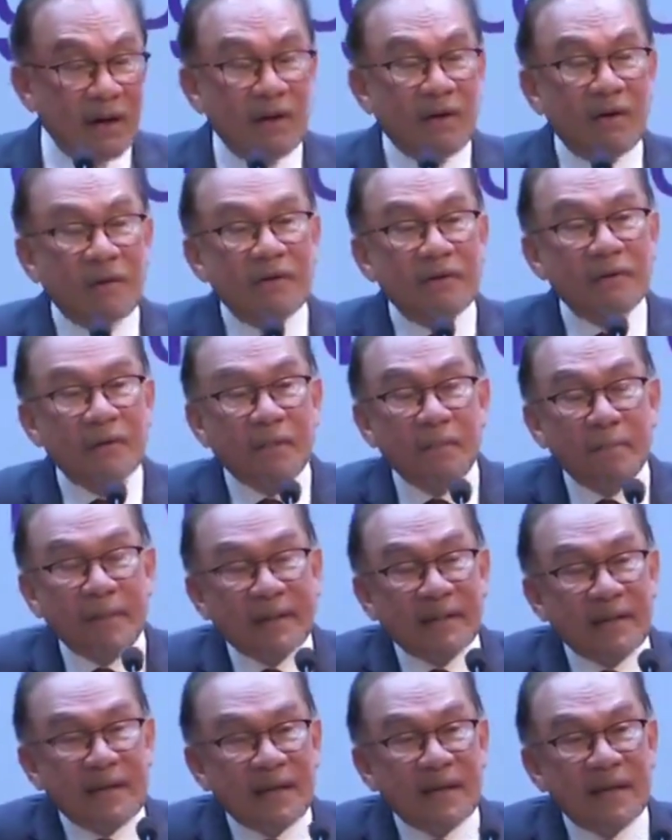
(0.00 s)
or
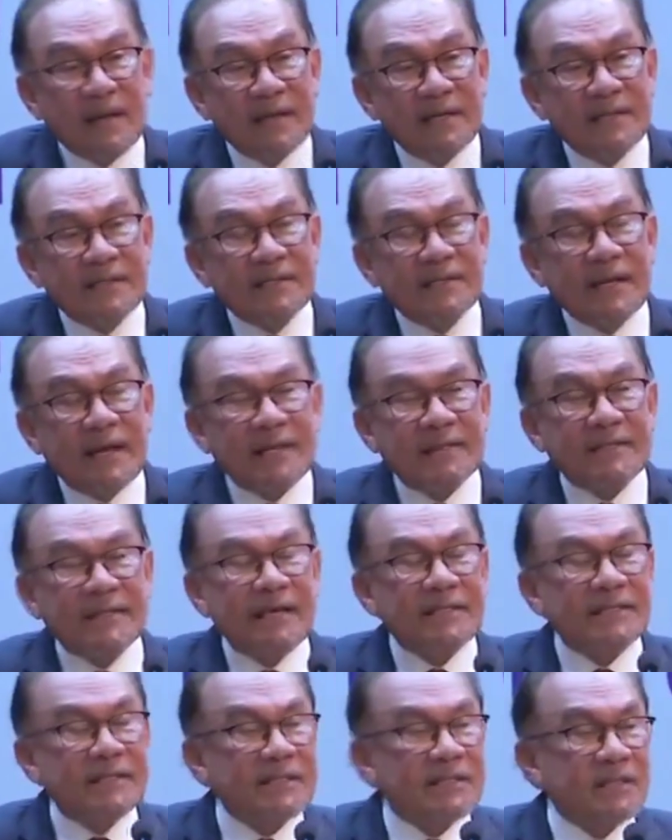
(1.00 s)
combating against
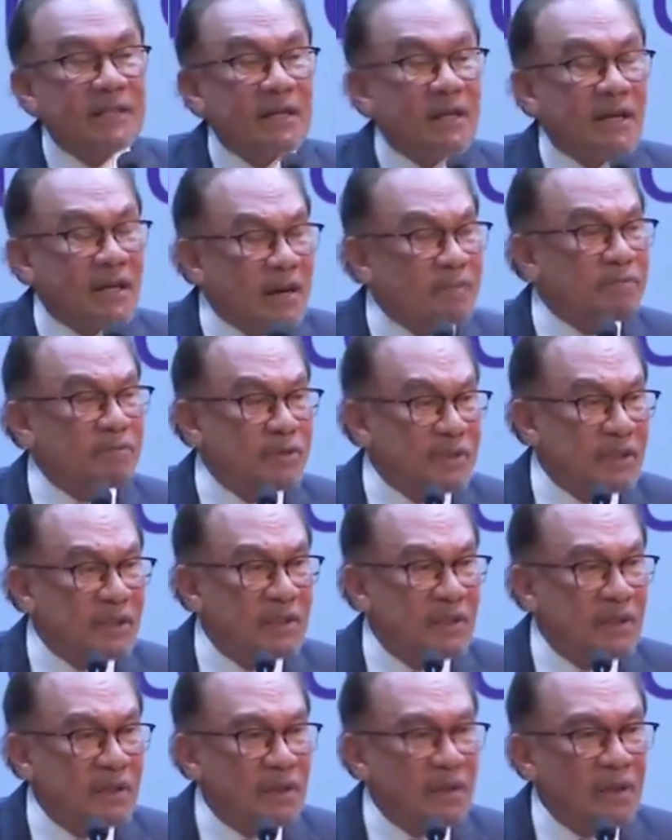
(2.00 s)
excesses and
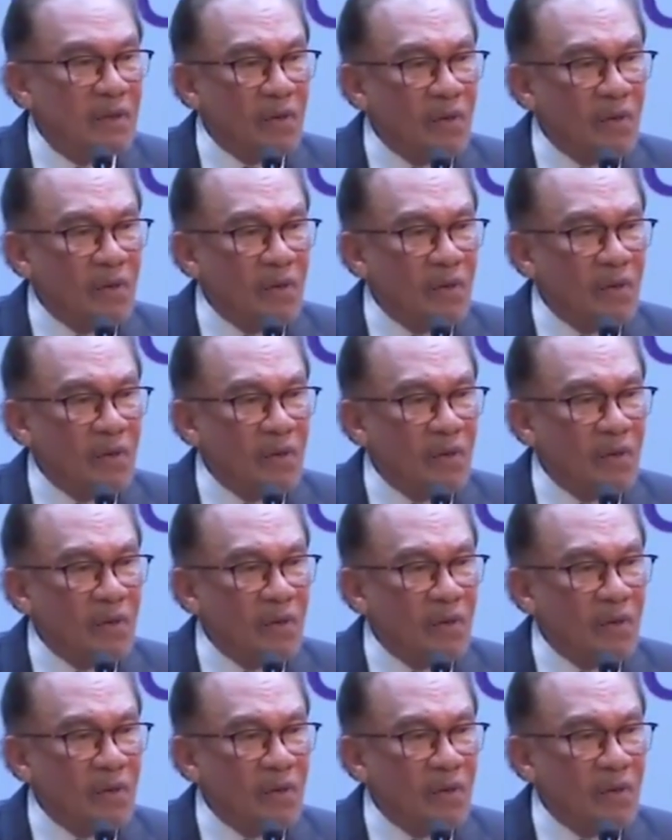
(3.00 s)
corruption.